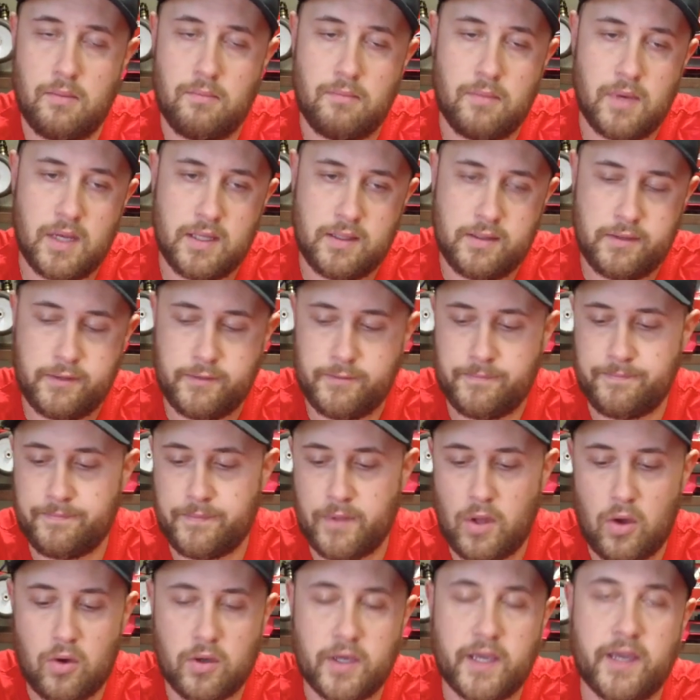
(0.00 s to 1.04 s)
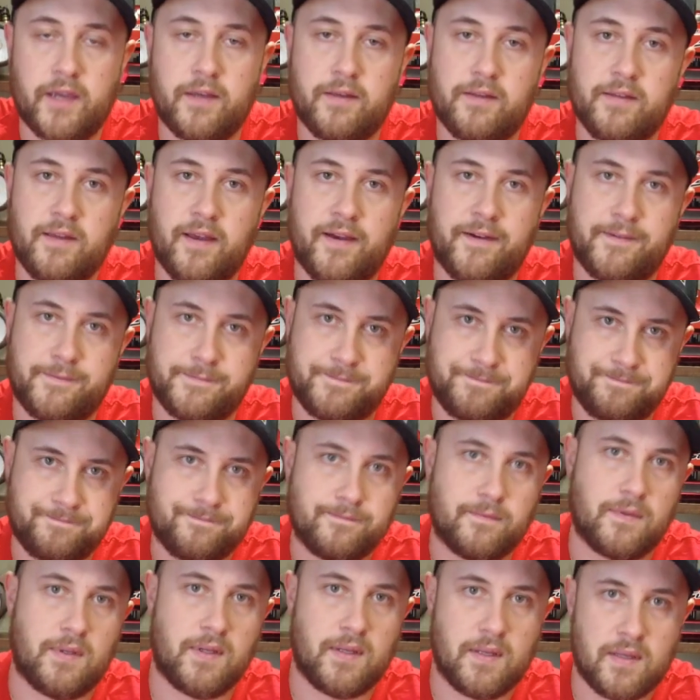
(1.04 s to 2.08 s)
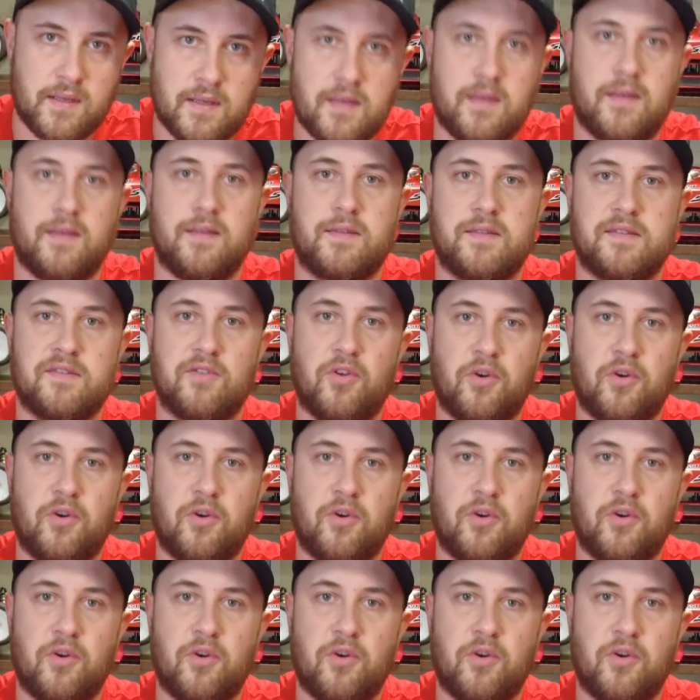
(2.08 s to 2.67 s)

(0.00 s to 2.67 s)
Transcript: but okay, yeah, it's